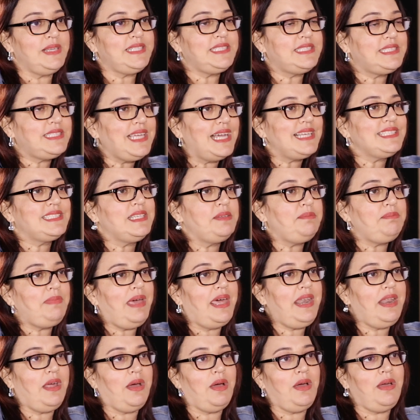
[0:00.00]
Mm-hmm. It doesn't
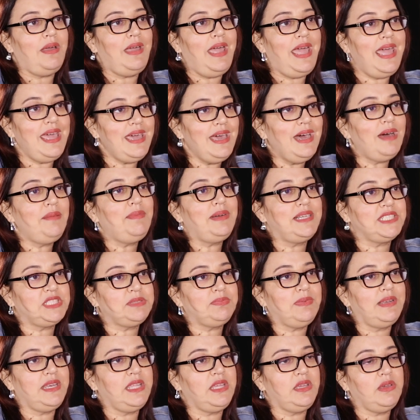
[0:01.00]
matter how
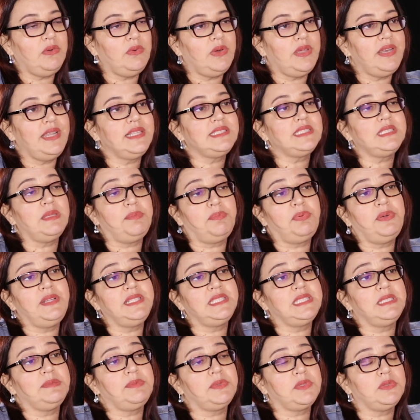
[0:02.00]
much money you earn, it's the
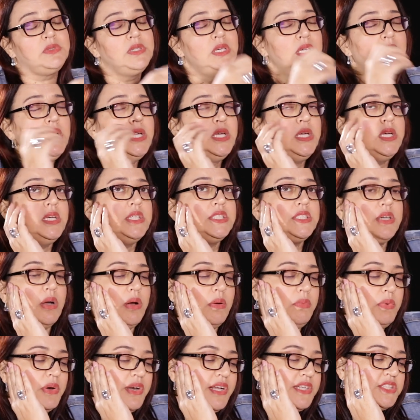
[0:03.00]
principle. So
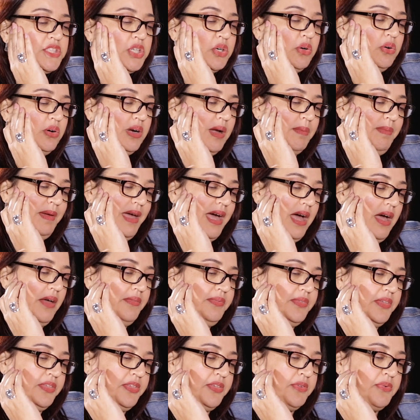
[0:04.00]
I want to talk
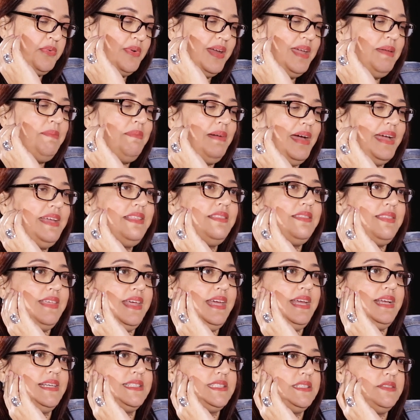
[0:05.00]
about the three main
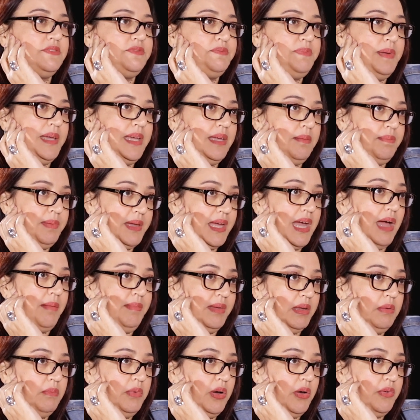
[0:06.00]
things of
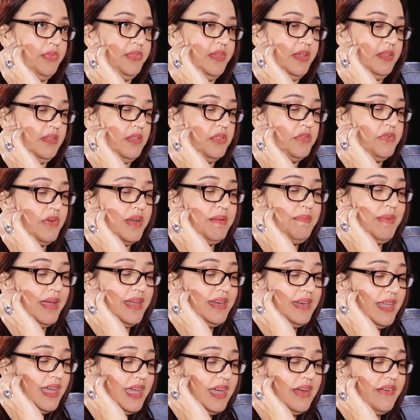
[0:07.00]
becoming wealthy and the three
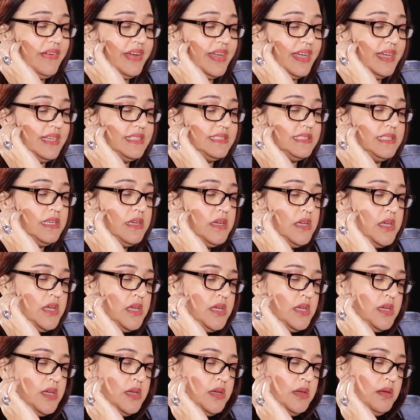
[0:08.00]
main areas.
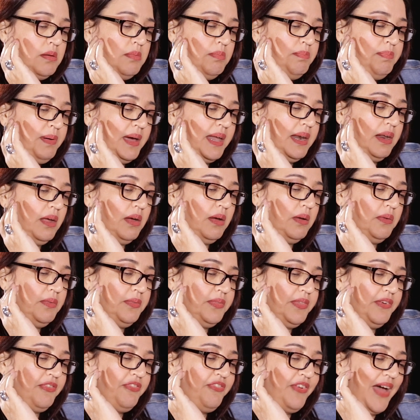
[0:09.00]
But
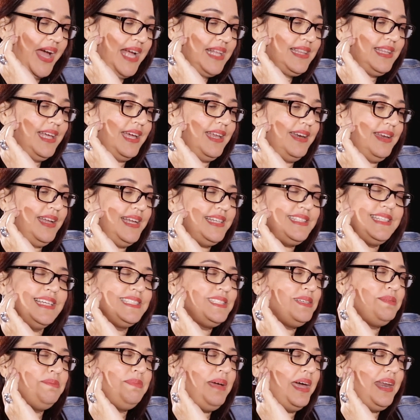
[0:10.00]
the fact that it
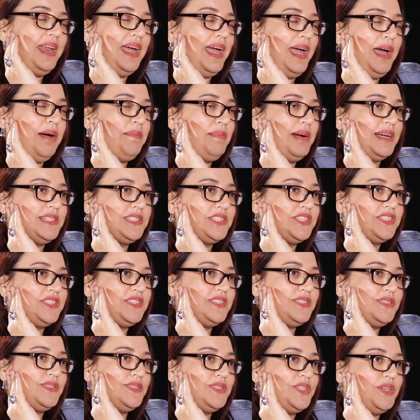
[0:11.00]
doesn't matter how
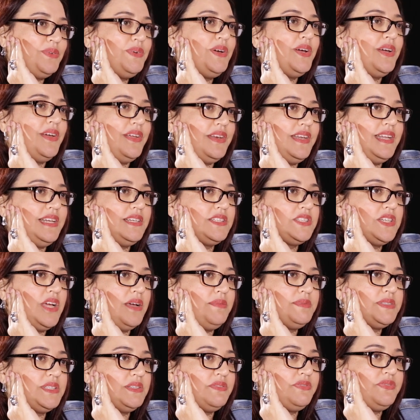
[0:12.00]
much you earn in
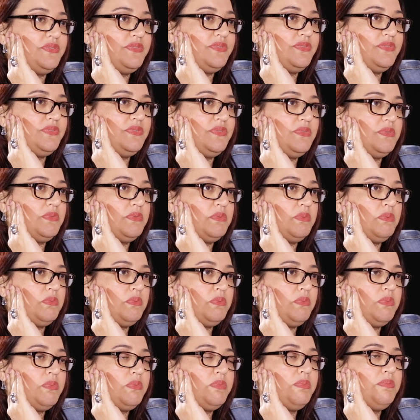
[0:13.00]
terms of
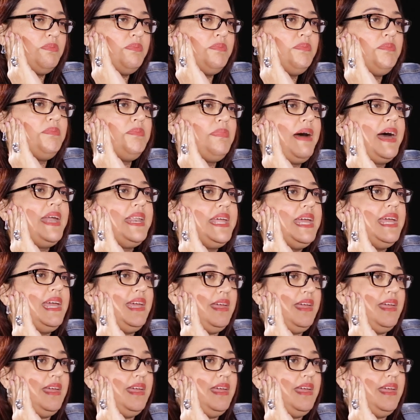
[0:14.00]
money.